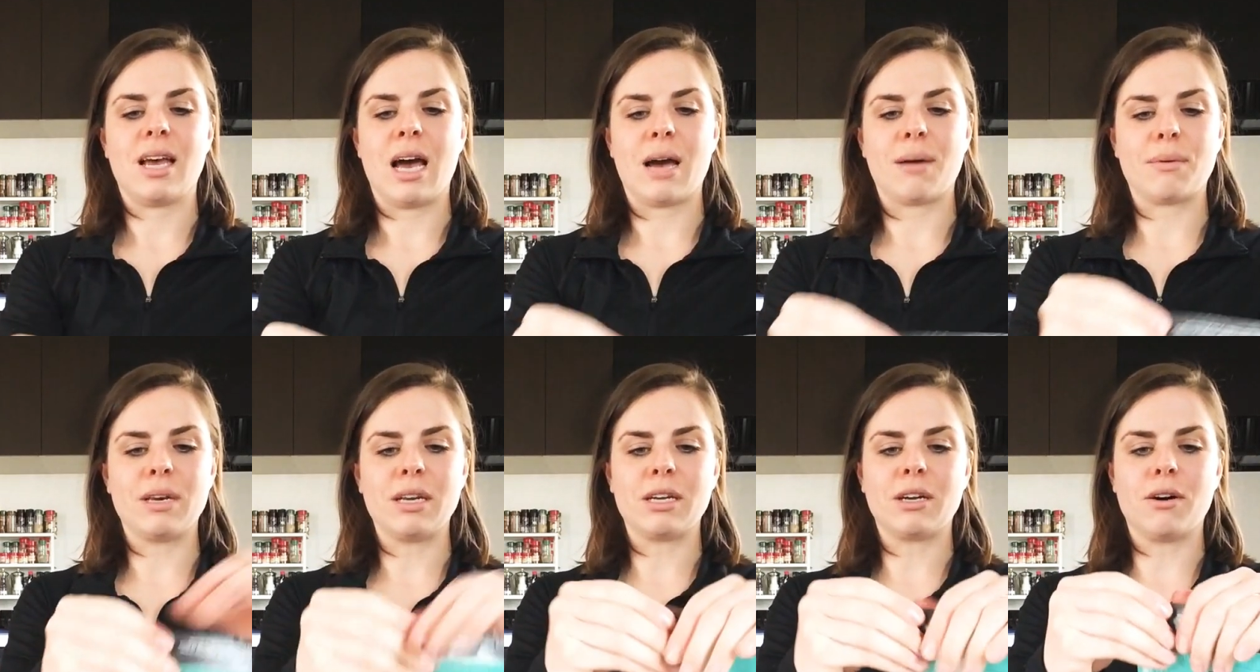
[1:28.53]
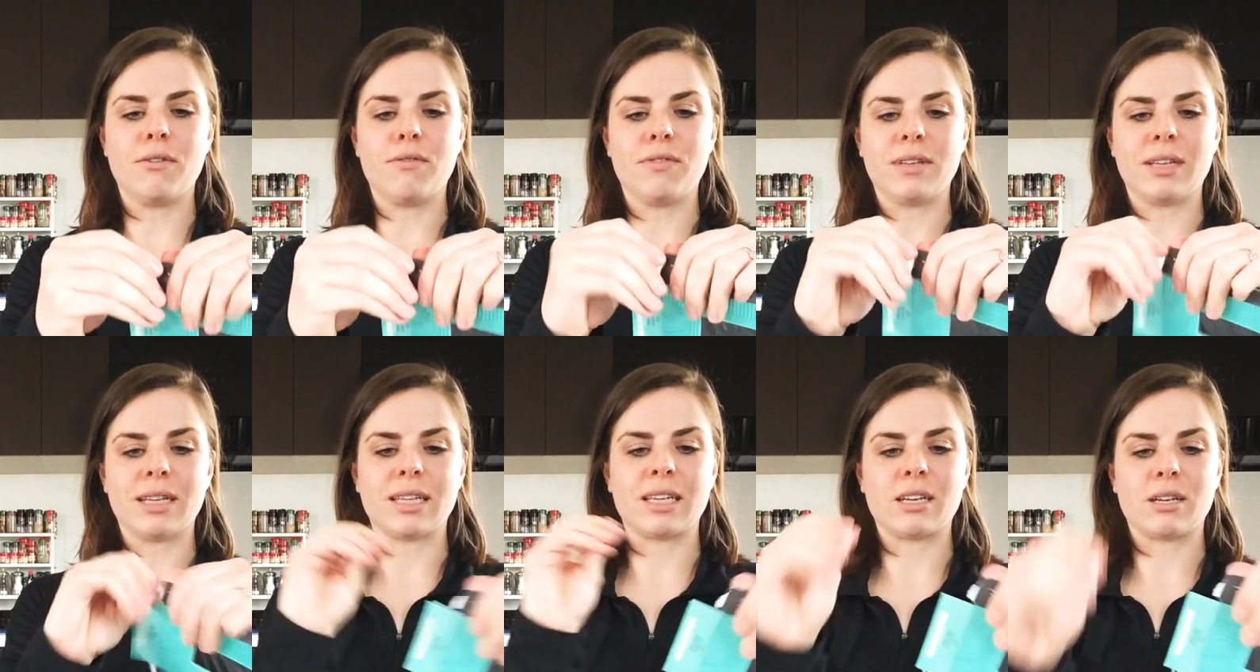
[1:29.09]
I'm going to go for
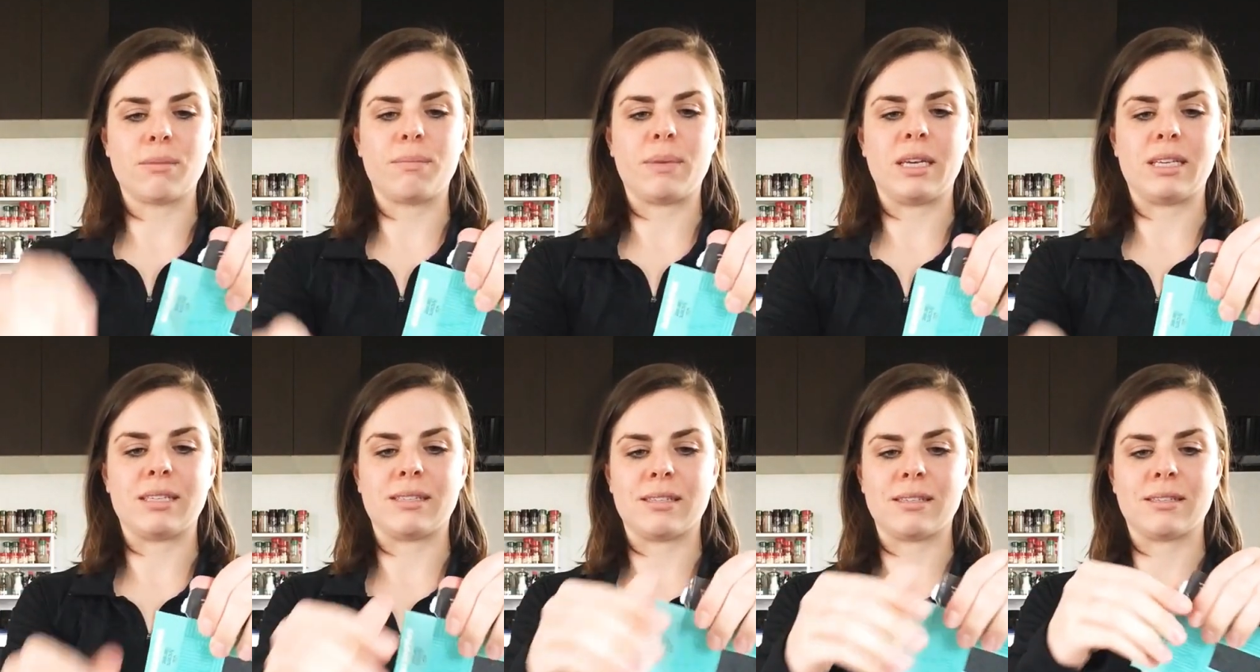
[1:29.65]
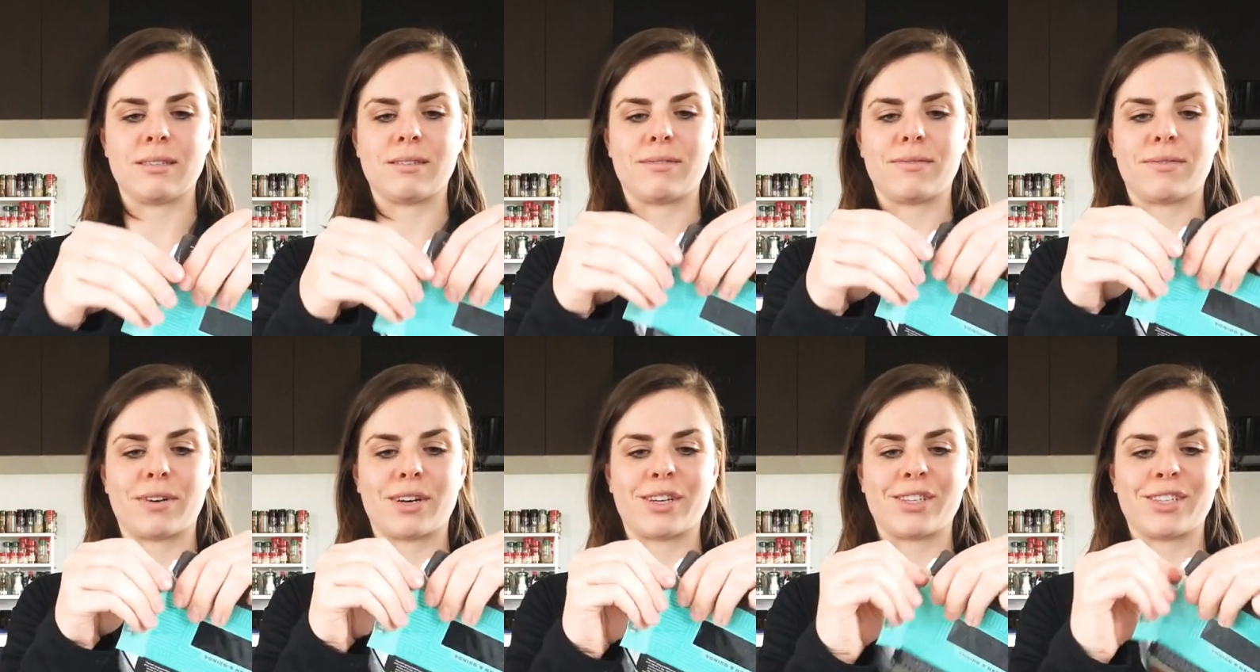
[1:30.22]
the little pieces
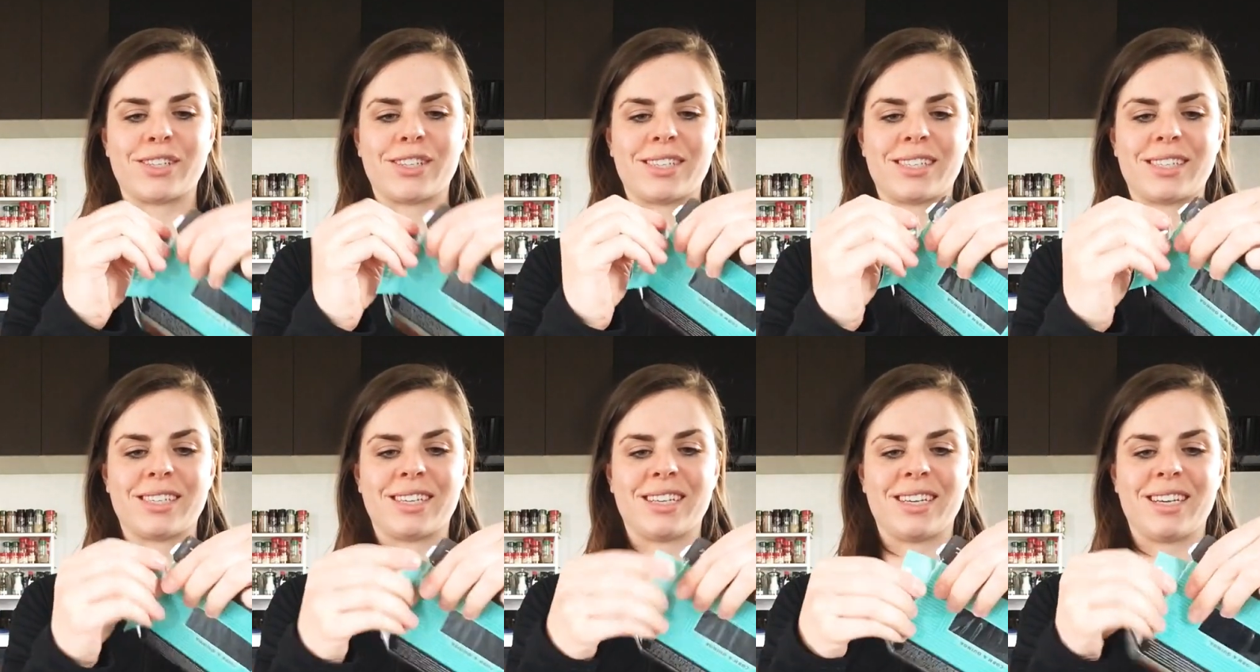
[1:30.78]
first